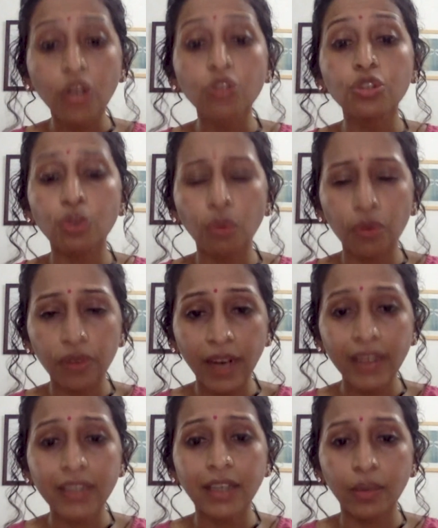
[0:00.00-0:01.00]
So
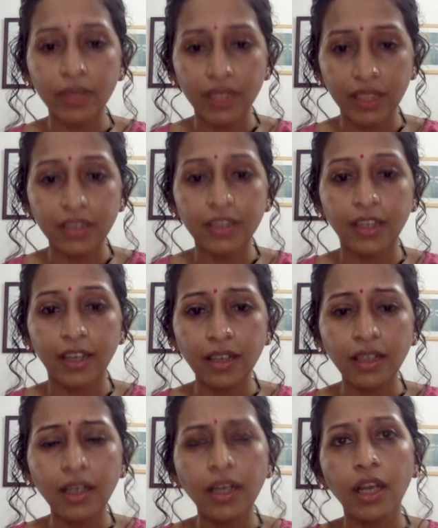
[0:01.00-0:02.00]
right now in India,
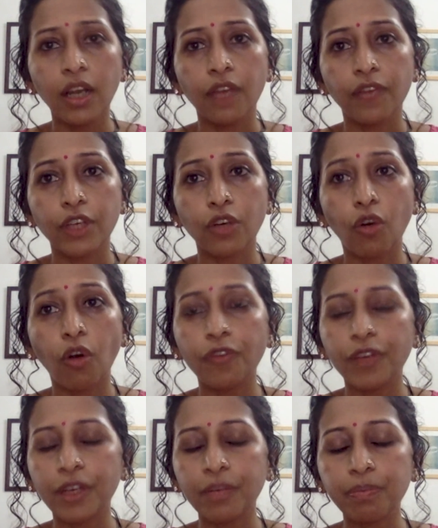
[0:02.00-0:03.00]
we are
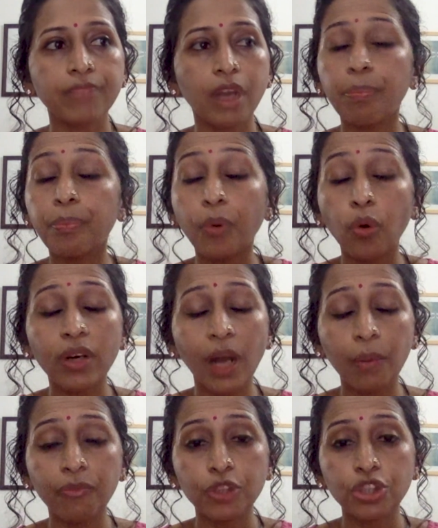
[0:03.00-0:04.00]
offering a
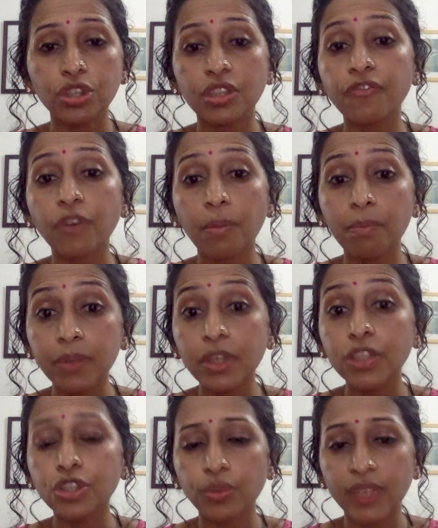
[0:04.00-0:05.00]
program for children from
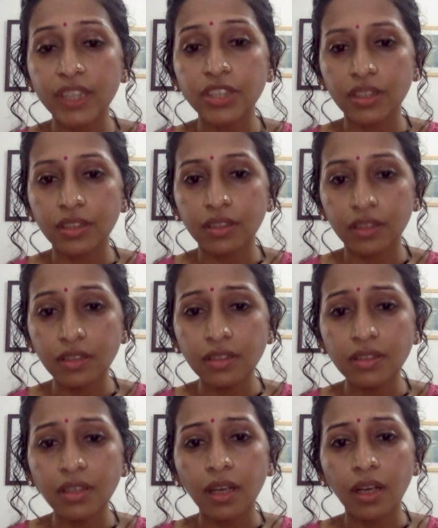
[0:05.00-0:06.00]
birth to 18
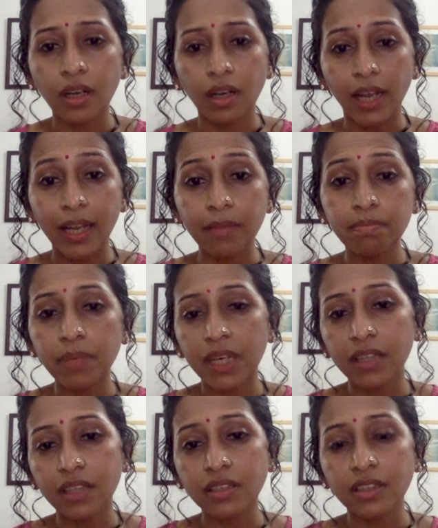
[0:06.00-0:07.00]
years,
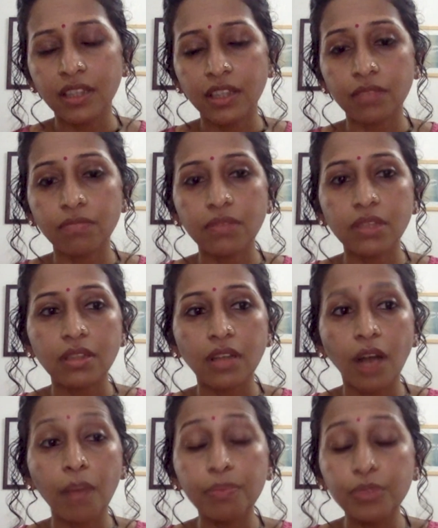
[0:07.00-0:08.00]
embedded and
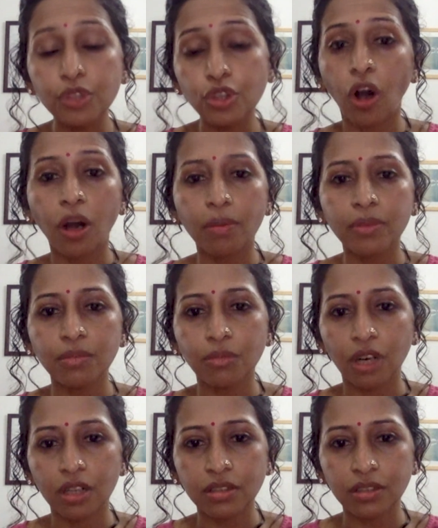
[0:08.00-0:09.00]
absorbed in
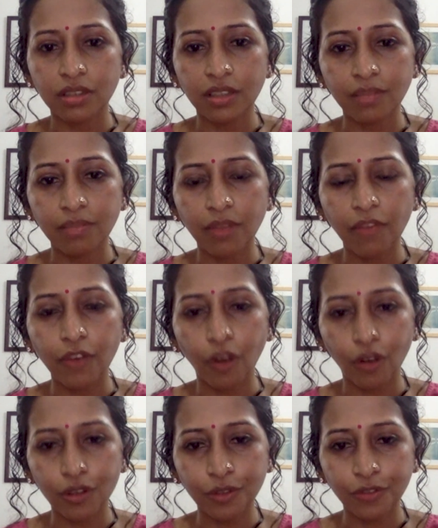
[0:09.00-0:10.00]
Montessori
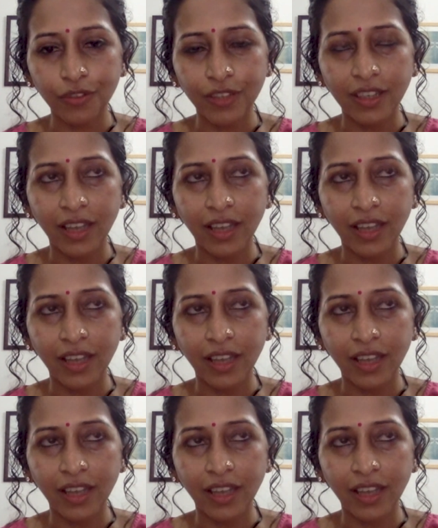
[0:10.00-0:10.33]
philosophy.